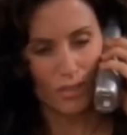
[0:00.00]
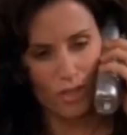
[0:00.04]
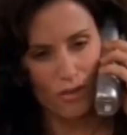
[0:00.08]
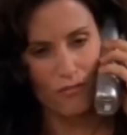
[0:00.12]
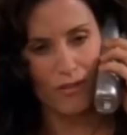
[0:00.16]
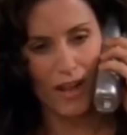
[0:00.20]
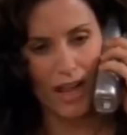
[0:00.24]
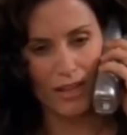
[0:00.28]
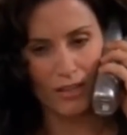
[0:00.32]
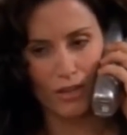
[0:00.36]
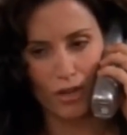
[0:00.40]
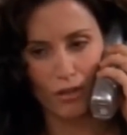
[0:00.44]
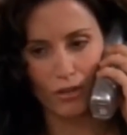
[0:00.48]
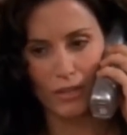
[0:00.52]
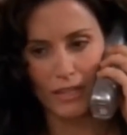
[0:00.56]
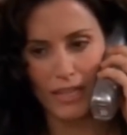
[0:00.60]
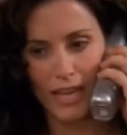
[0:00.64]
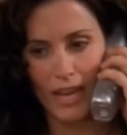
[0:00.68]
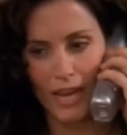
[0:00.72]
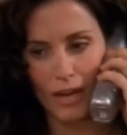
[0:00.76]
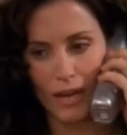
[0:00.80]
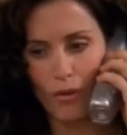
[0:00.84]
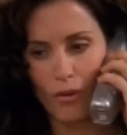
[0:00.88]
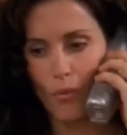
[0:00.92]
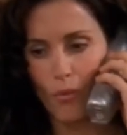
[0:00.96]
You've got curly
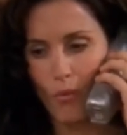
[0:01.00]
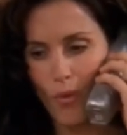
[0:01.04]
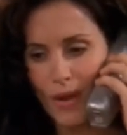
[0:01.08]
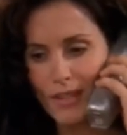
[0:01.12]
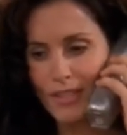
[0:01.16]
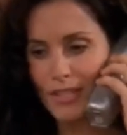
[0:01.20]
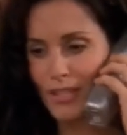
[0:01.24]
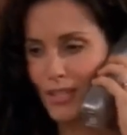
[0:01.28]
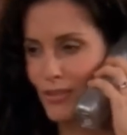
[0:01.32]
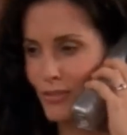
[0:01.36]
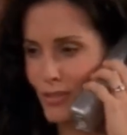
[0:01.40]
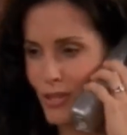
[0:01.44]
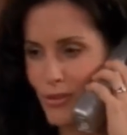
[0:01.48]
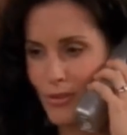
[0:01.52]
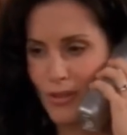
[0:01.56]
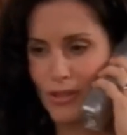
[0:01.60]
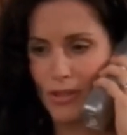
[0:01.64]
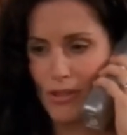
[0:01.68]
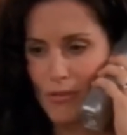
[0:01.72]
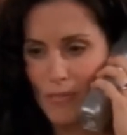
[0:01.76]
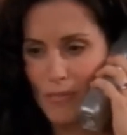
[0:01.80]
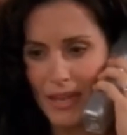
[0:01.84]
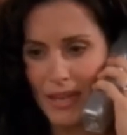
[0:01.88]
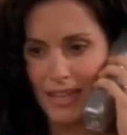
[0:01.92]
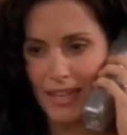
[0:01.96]
hair. What do you do in
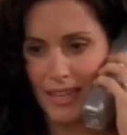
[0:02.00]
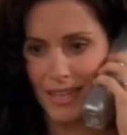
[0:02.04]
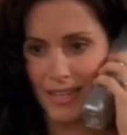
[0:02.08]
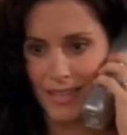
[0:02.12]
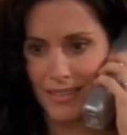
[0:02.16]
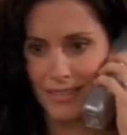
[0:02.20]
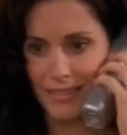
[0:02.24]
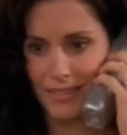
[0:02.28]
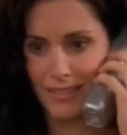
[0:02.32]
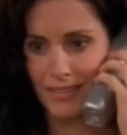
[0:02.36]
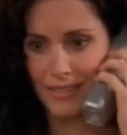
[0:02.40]
the humidity?